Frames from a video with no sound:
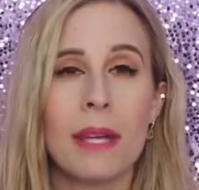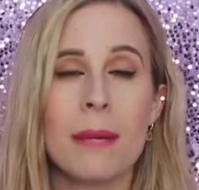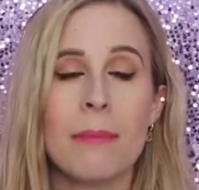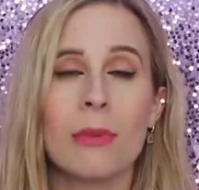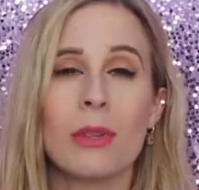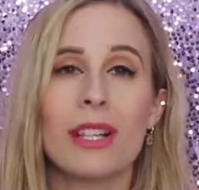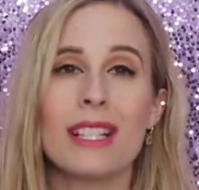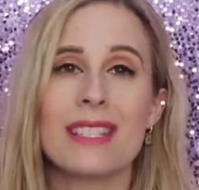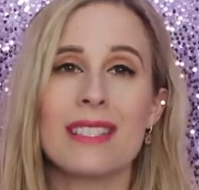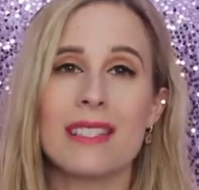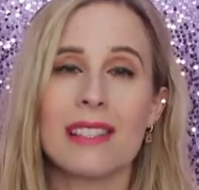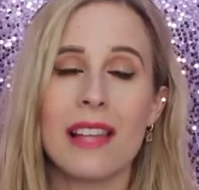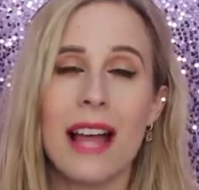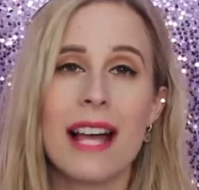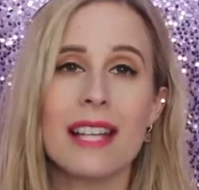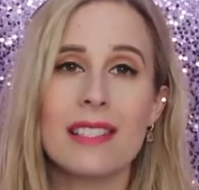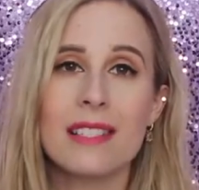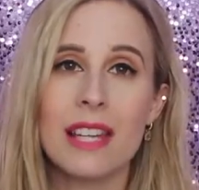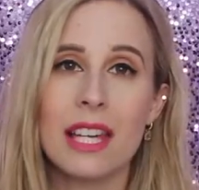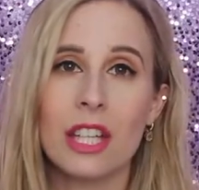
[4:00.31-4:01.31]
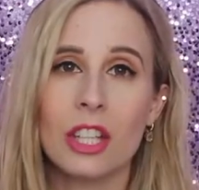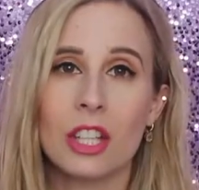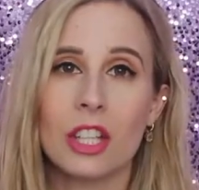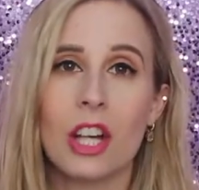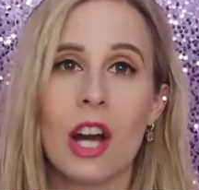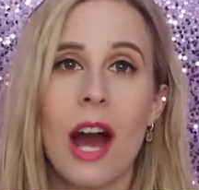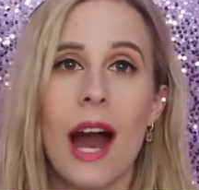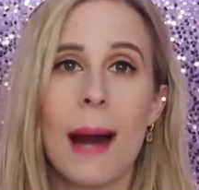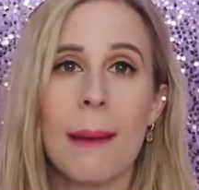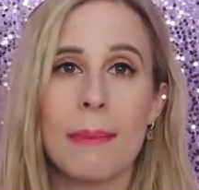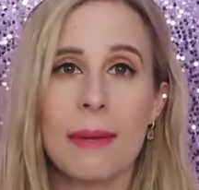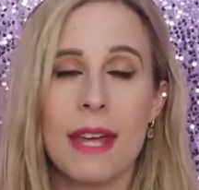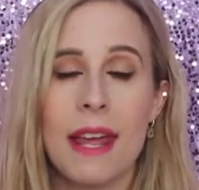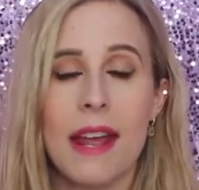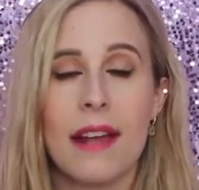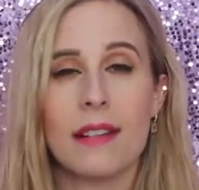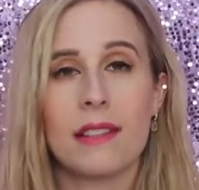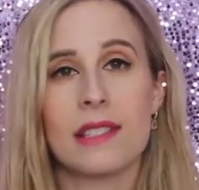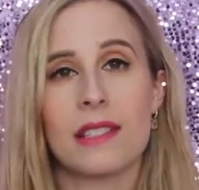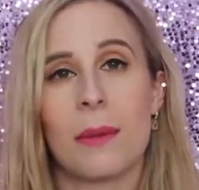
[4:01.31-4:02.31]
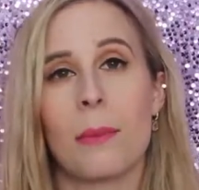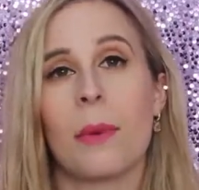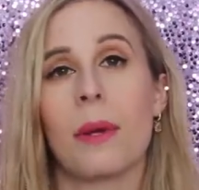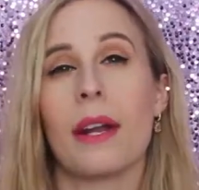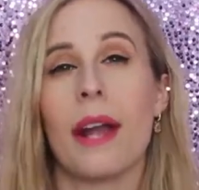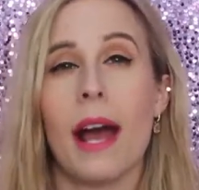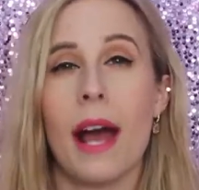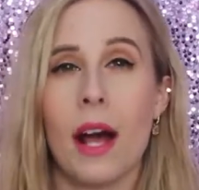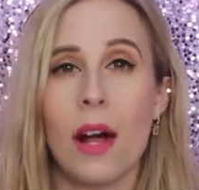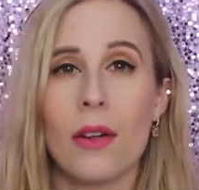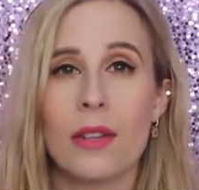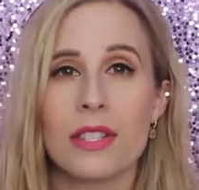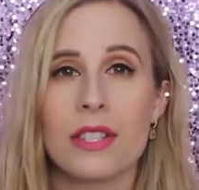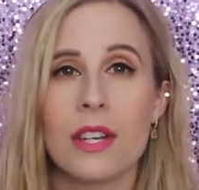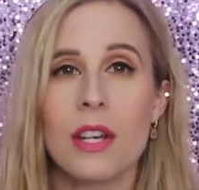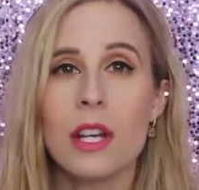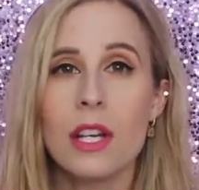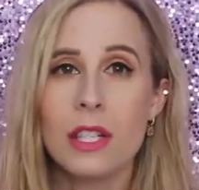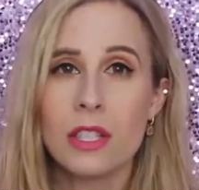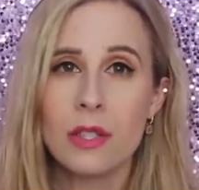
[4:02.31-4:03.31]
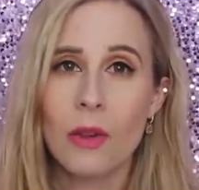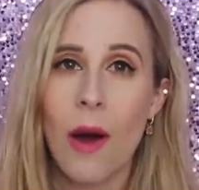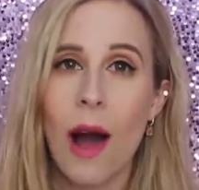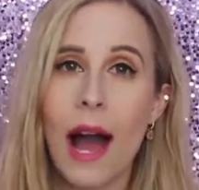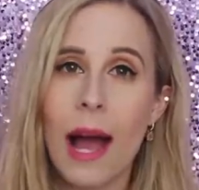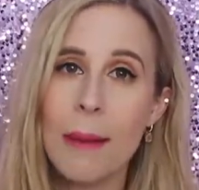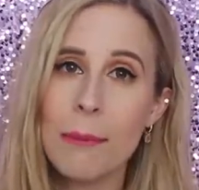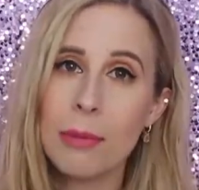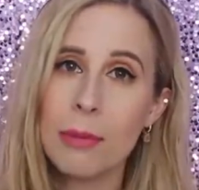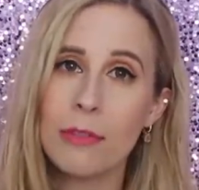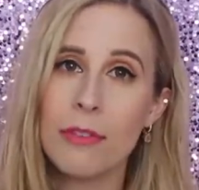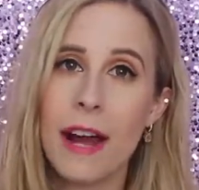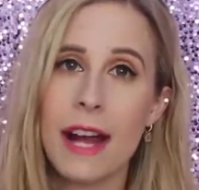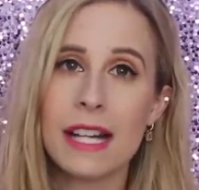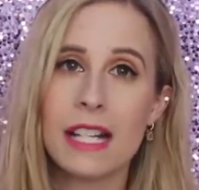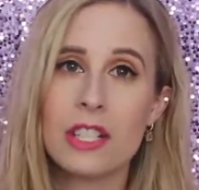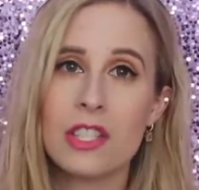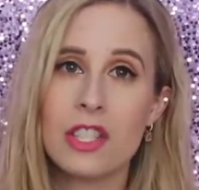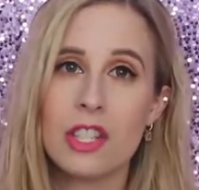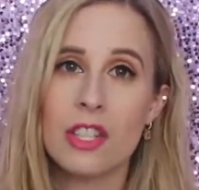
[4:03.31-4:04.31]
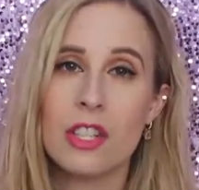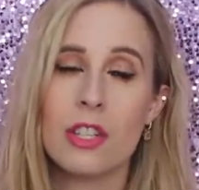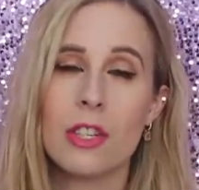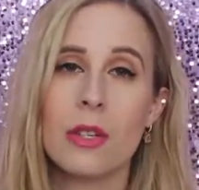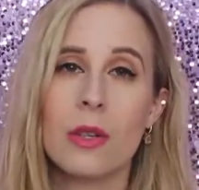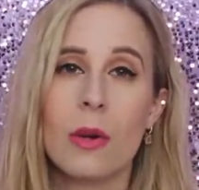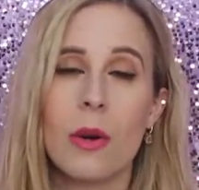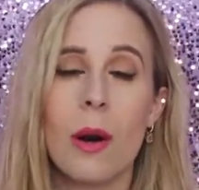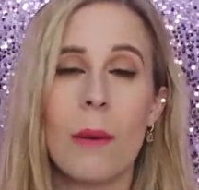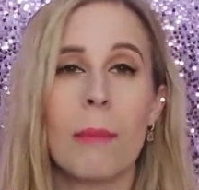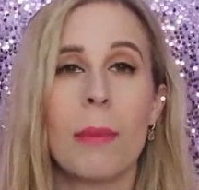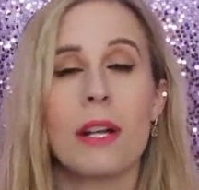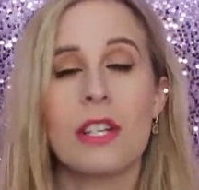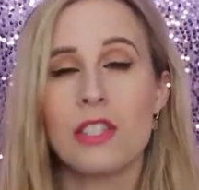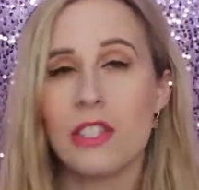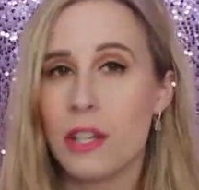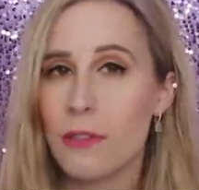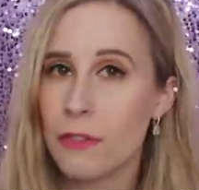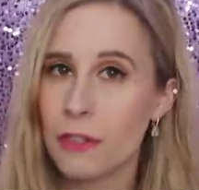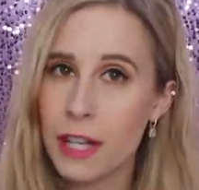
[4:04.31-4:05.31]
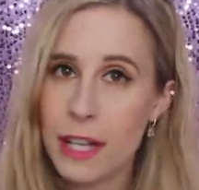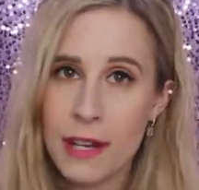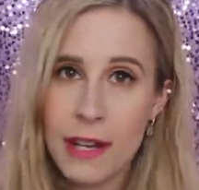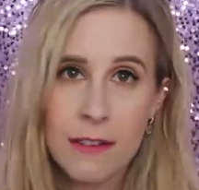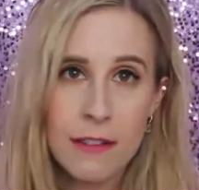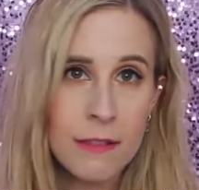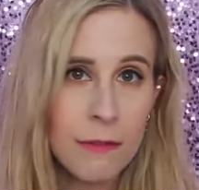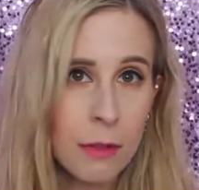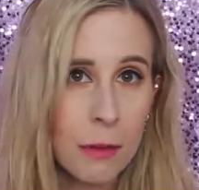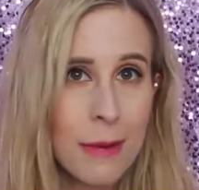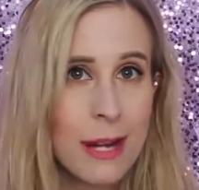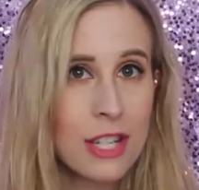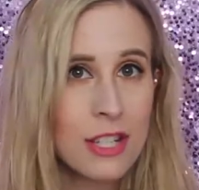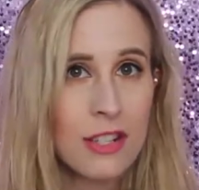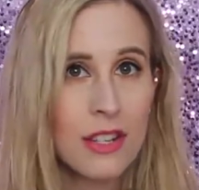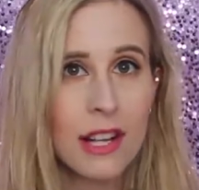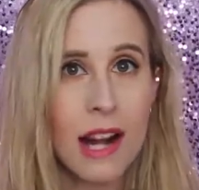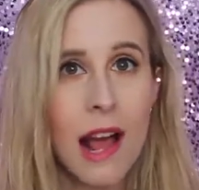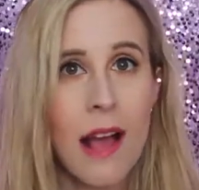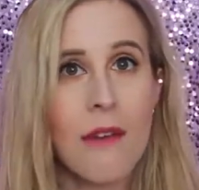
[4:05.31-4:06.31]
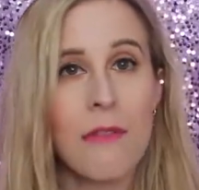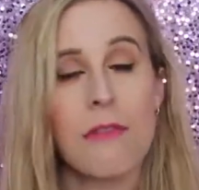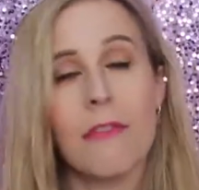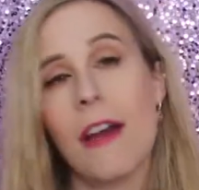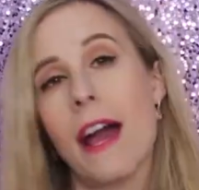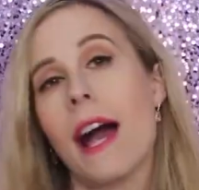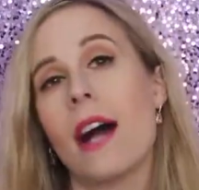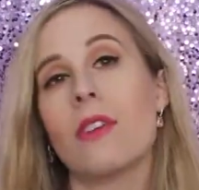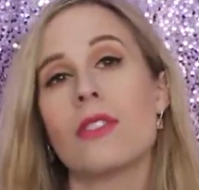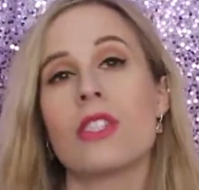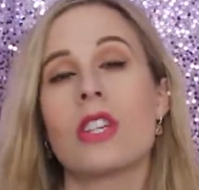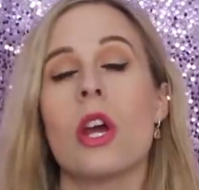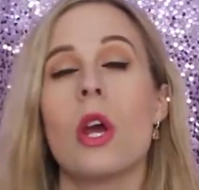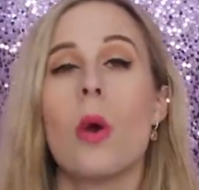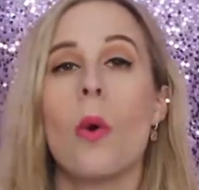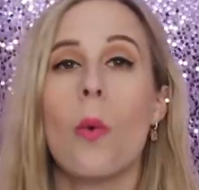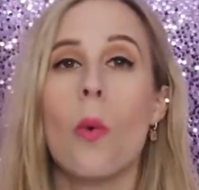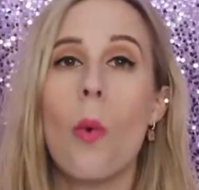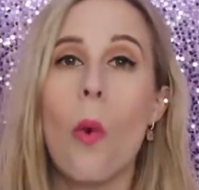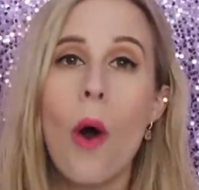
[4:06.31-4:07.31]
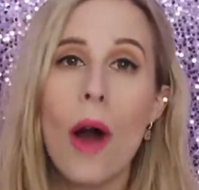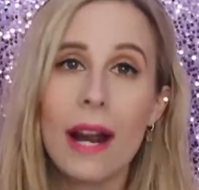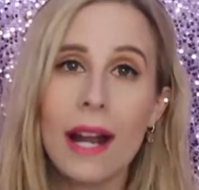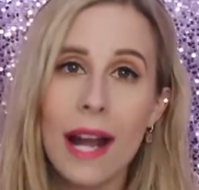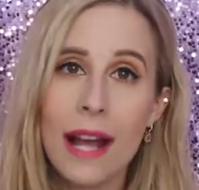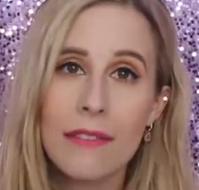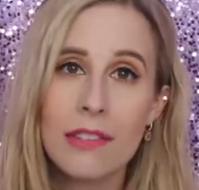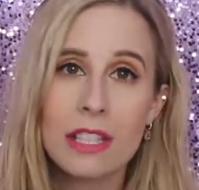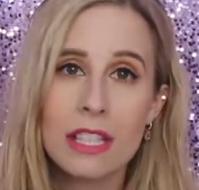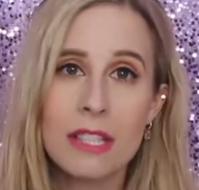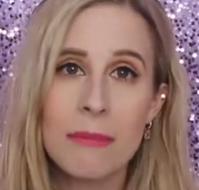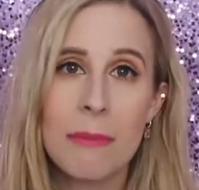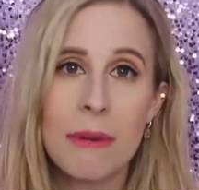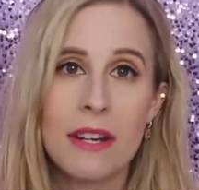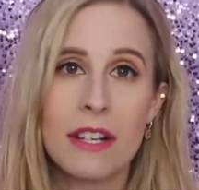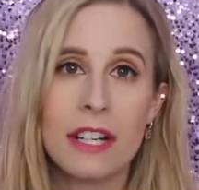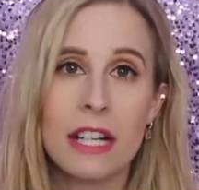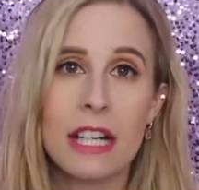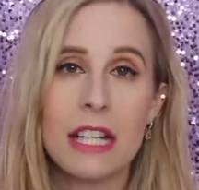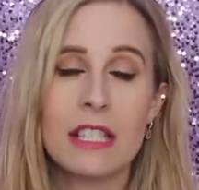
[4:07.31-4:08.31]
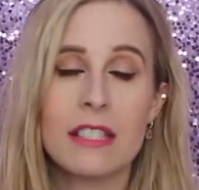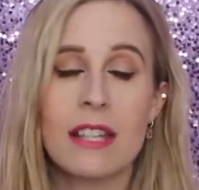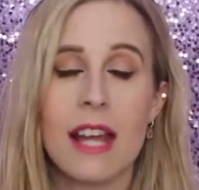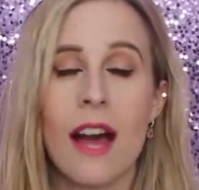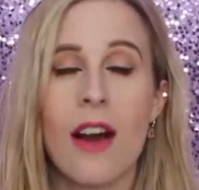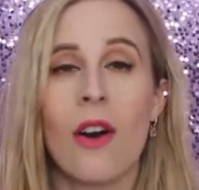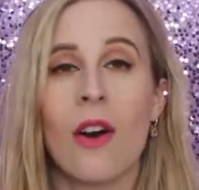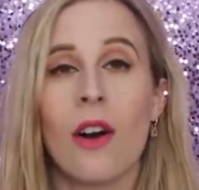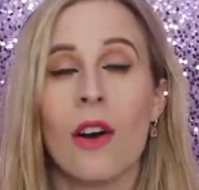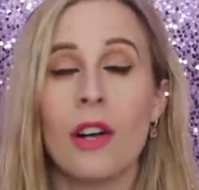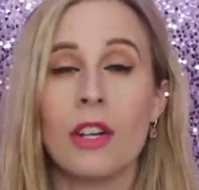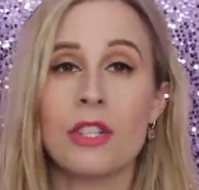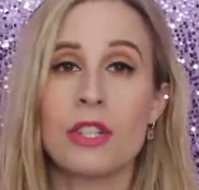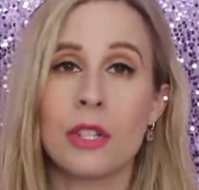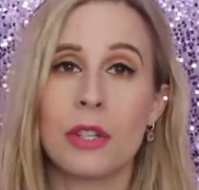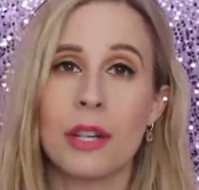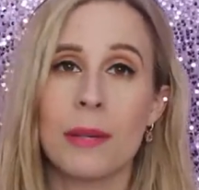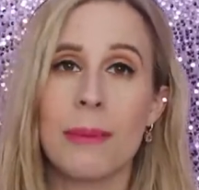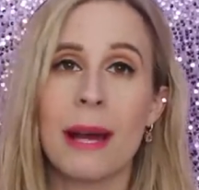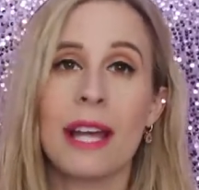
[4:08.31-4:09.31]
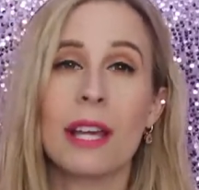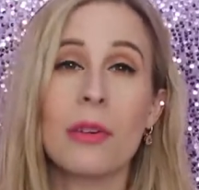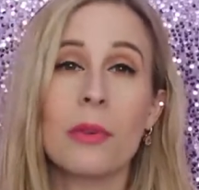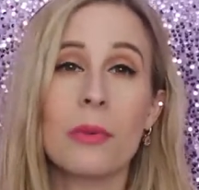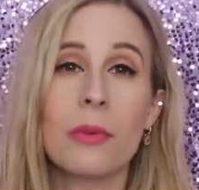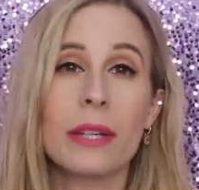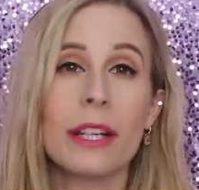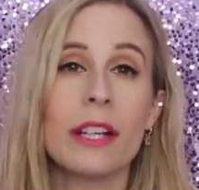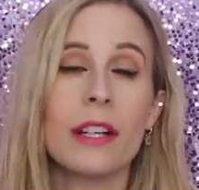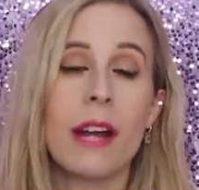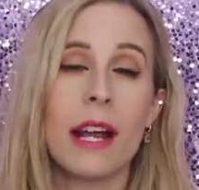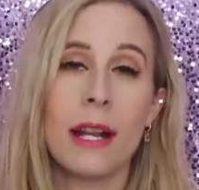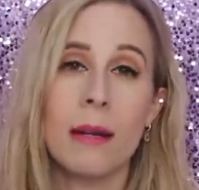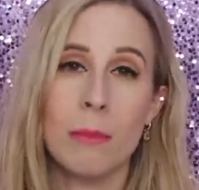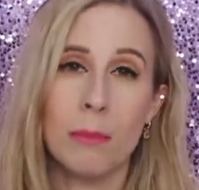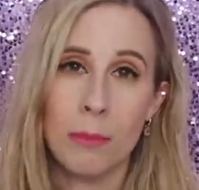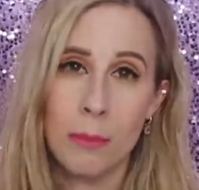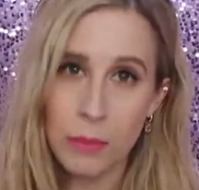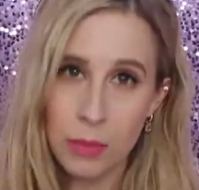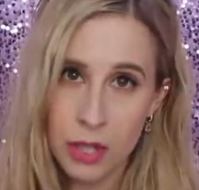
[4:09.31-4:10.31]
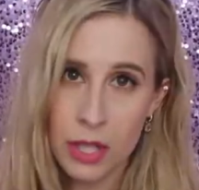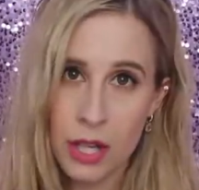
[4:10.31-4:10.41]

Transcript: people, it's less like you're copying someone else. So I'm providing to you a bunch of different information that I've found, what I've experienced during my career, and,